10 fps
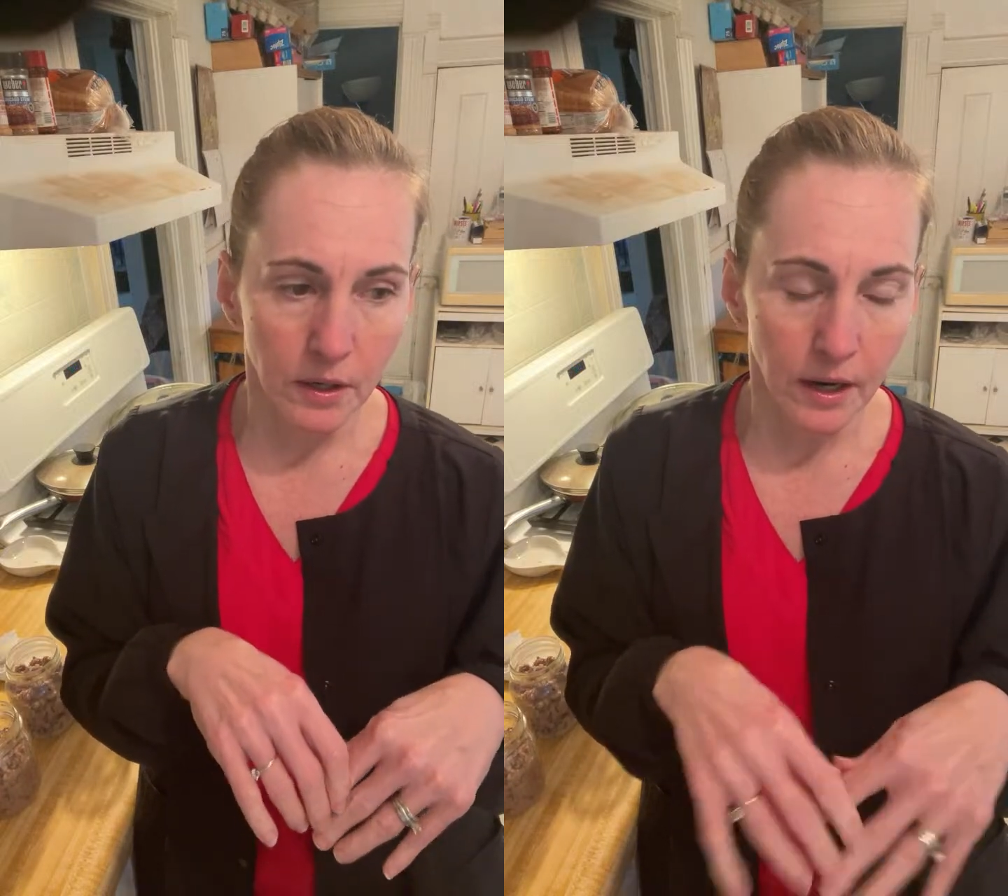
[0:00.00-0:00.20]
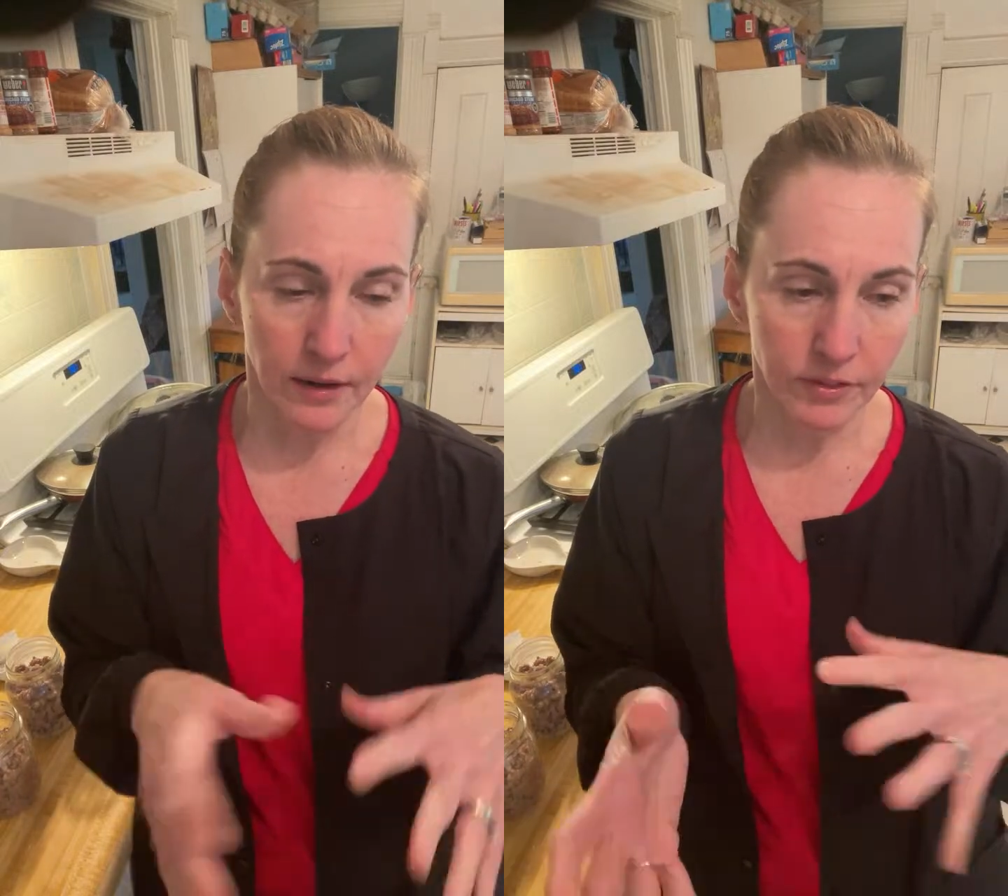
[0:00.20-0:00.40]

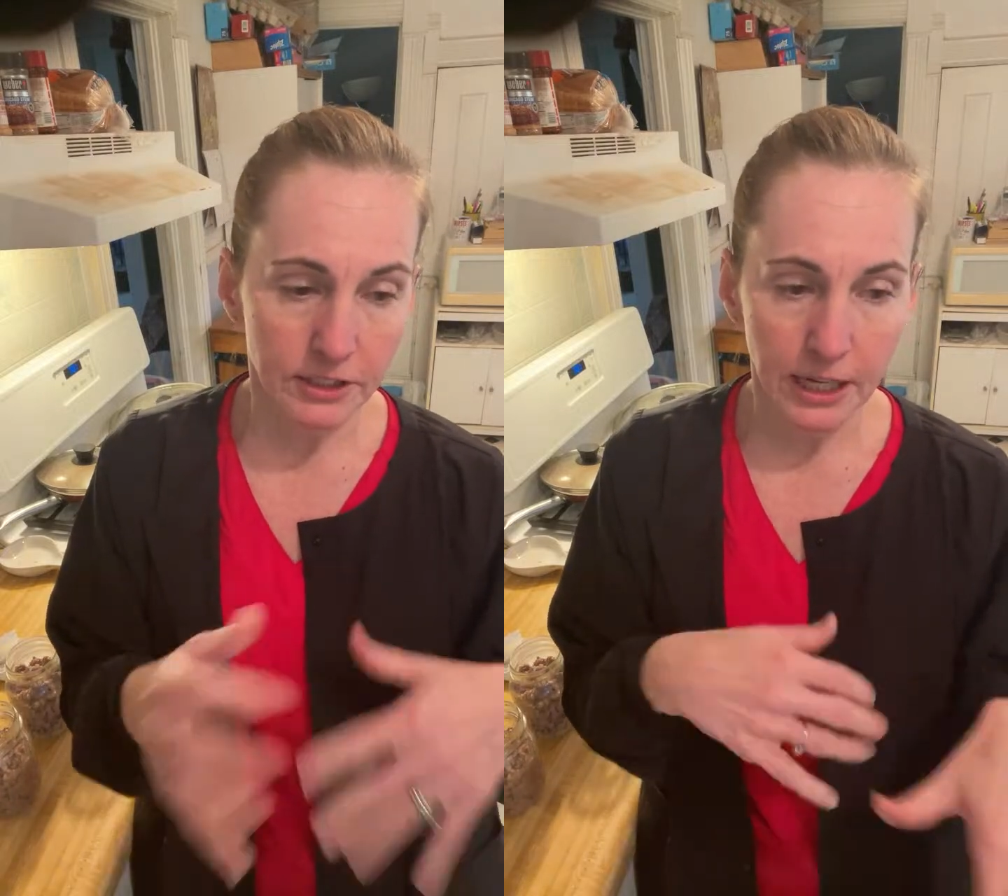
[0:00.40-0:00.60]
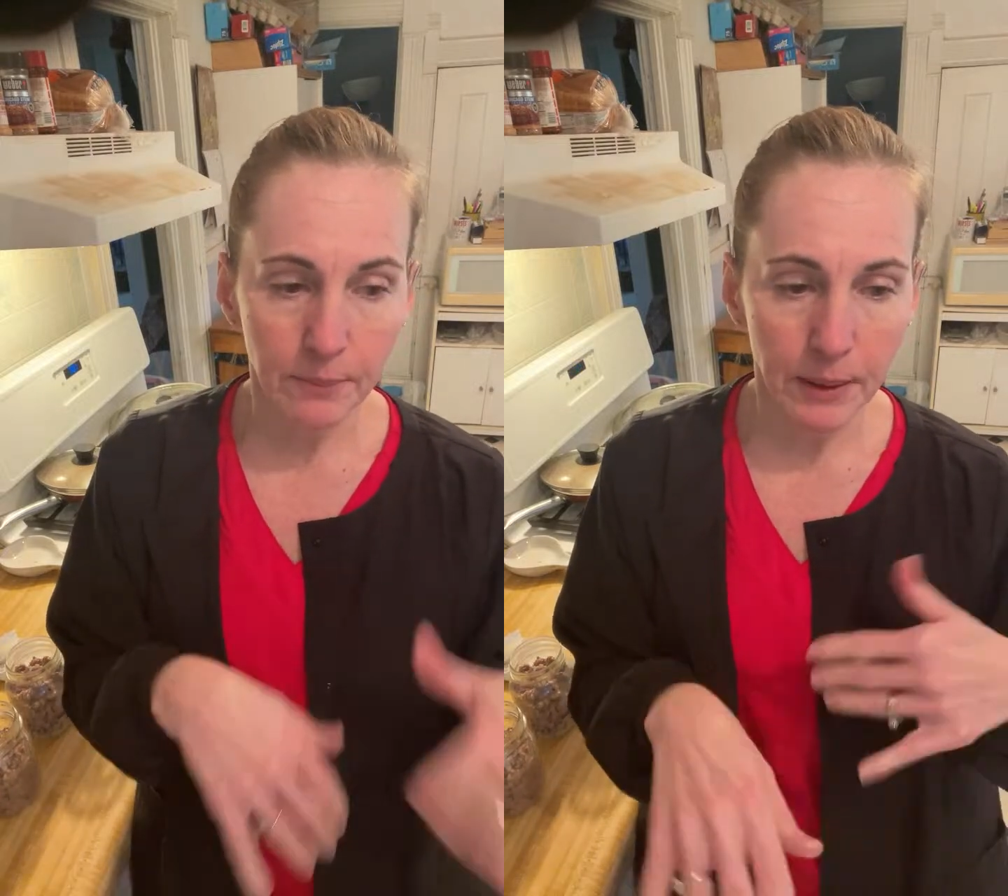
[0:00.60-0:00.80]
Every
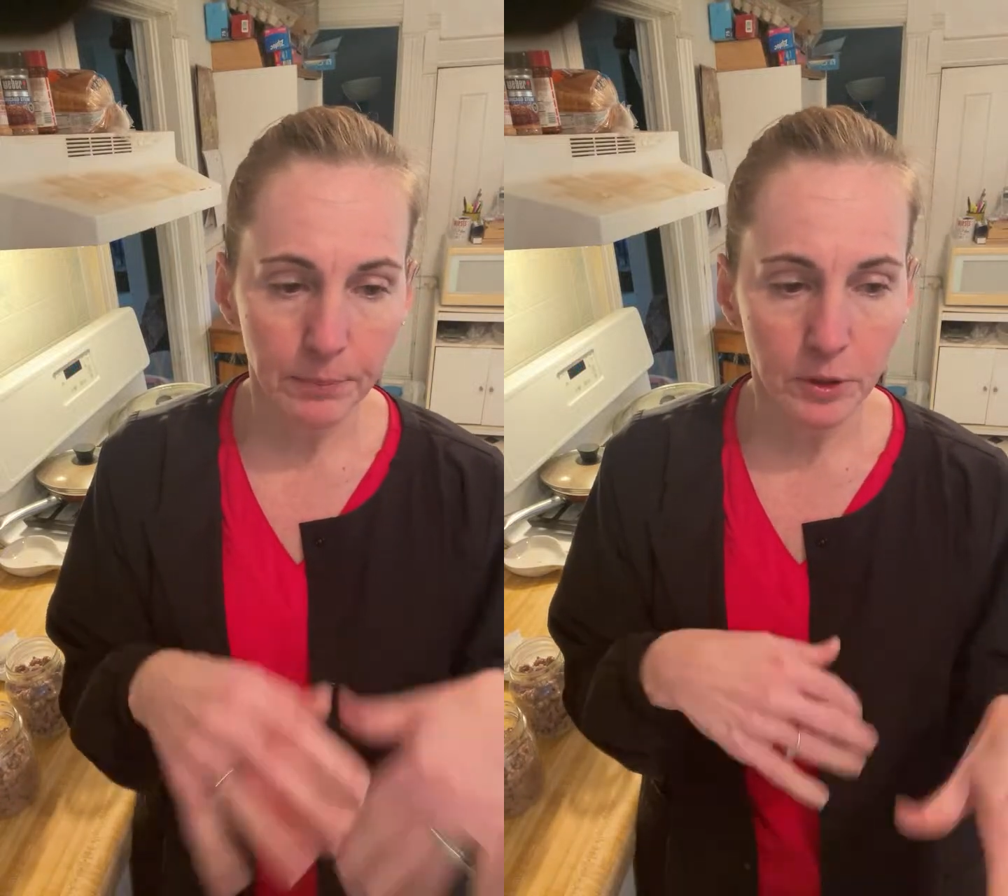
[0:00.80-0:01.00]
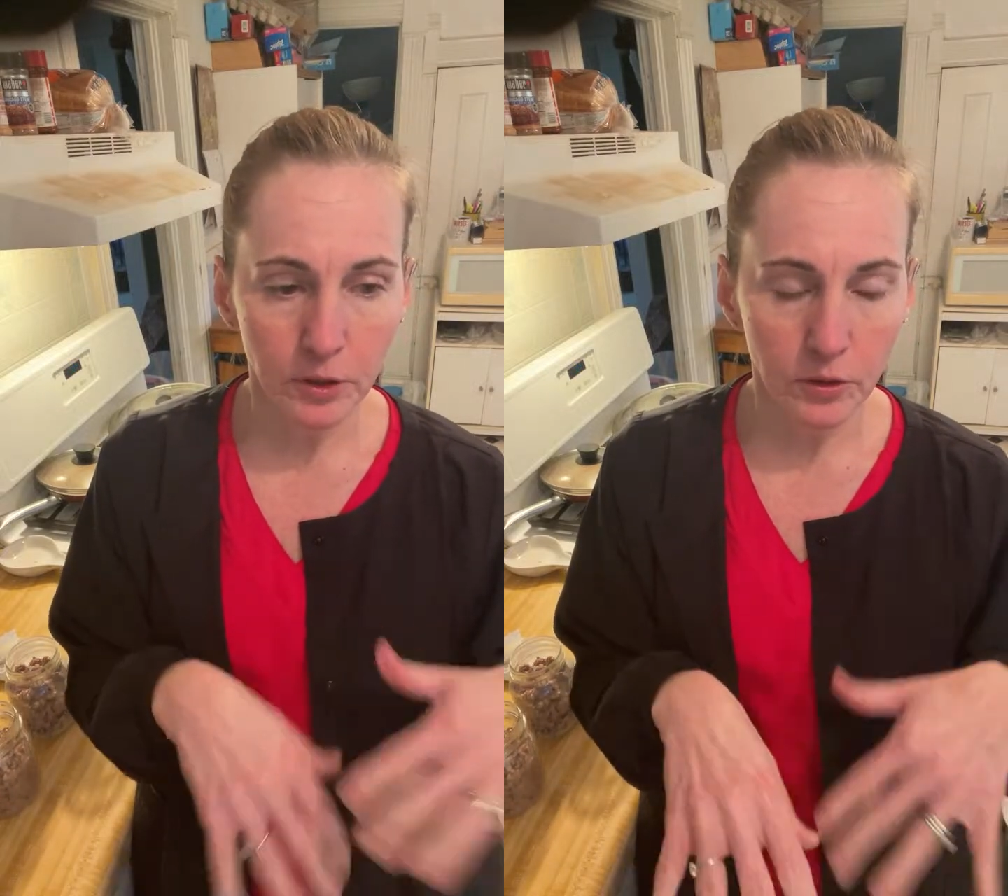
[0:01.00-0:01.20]
time I
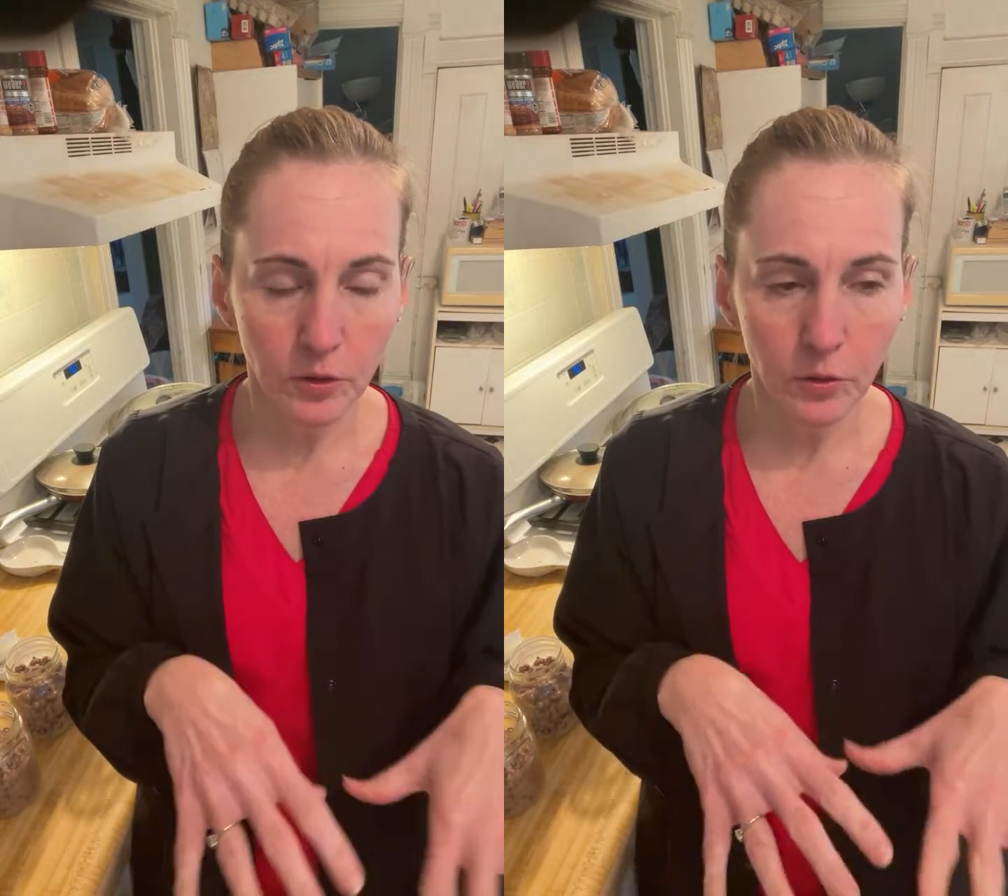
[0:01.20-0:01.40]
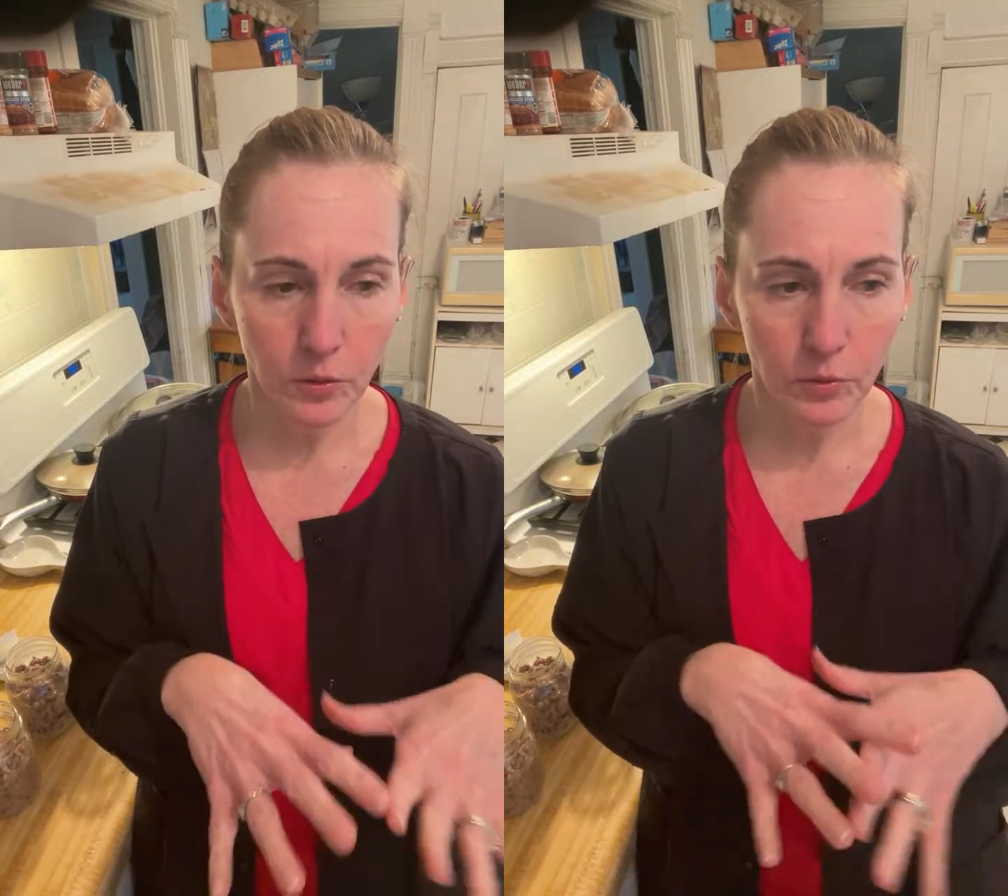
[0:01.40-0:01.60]
put a
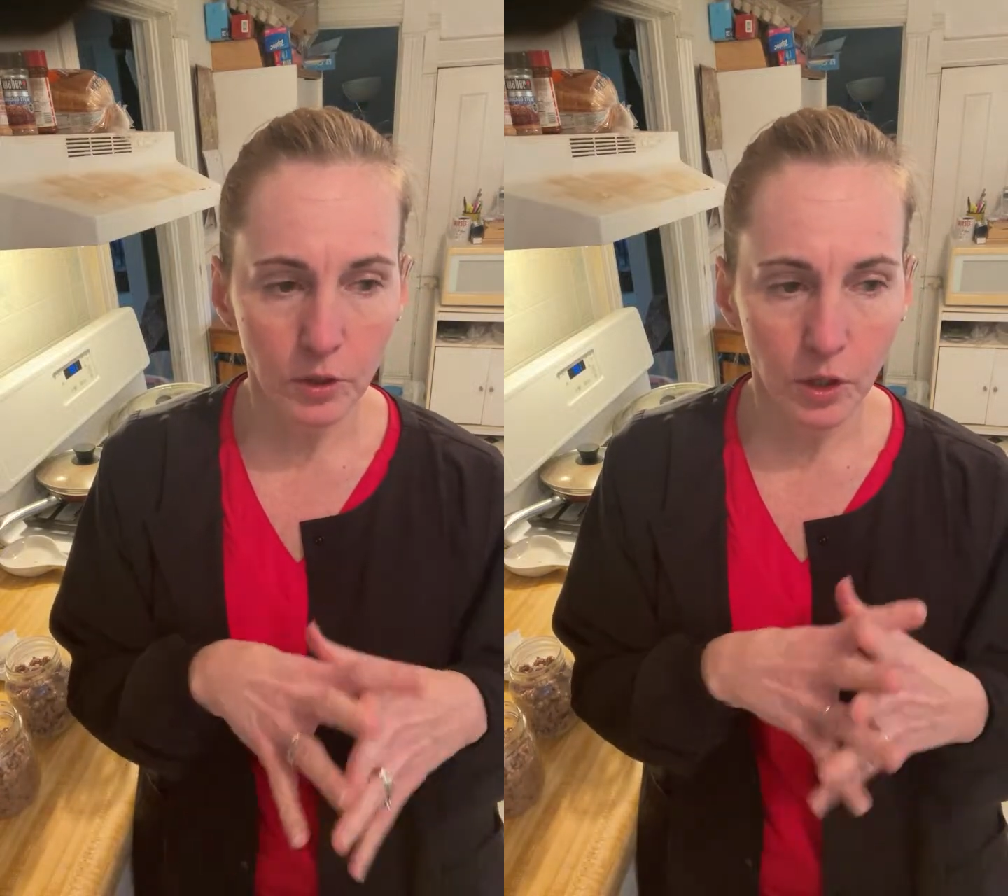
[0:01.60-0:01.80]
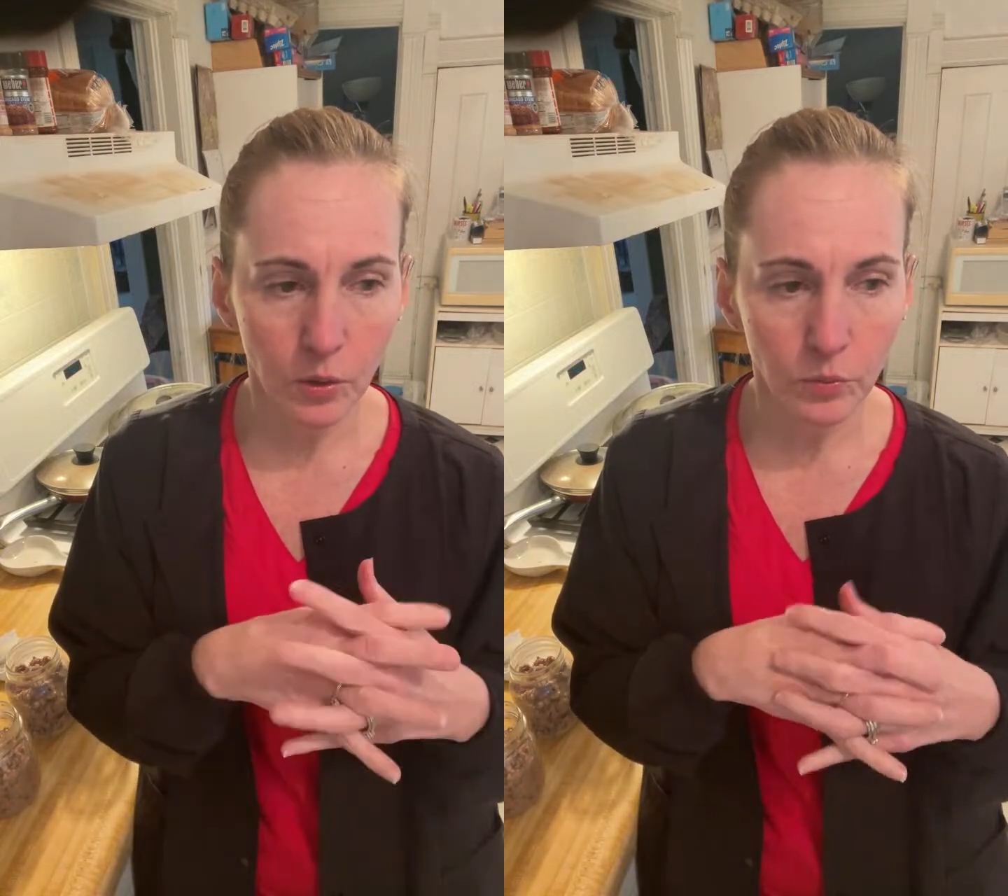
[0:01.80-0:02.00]

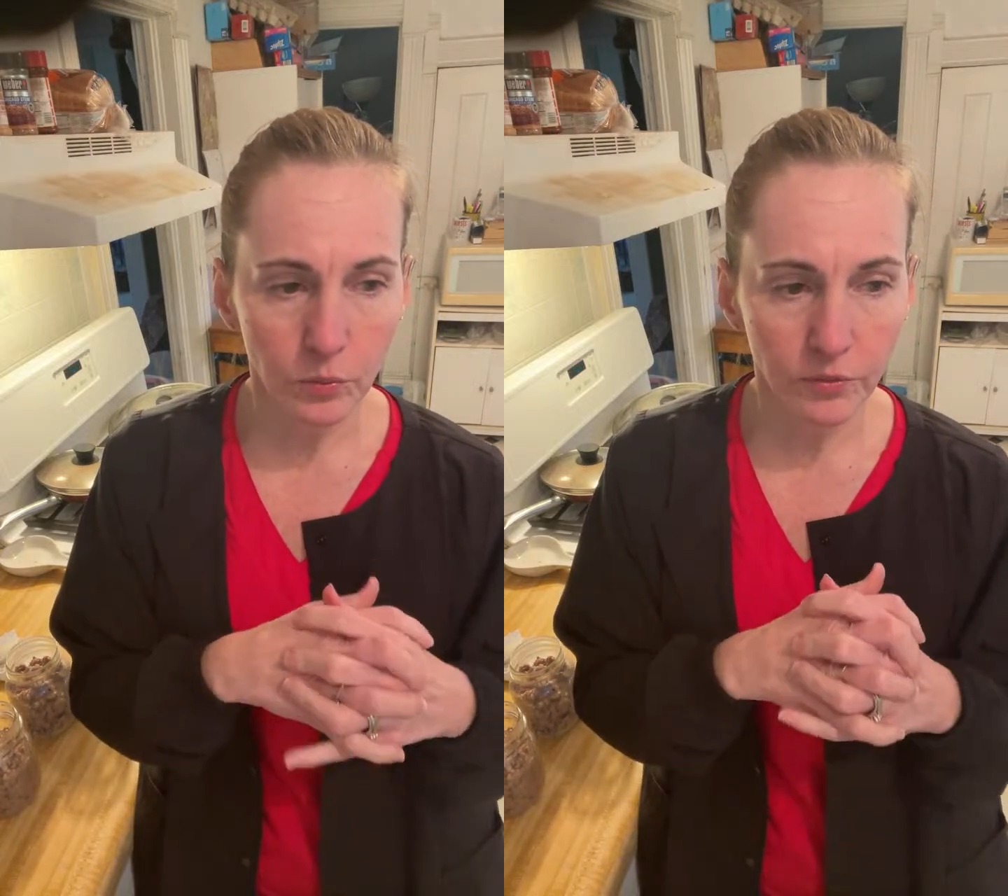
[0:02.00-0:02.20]
new,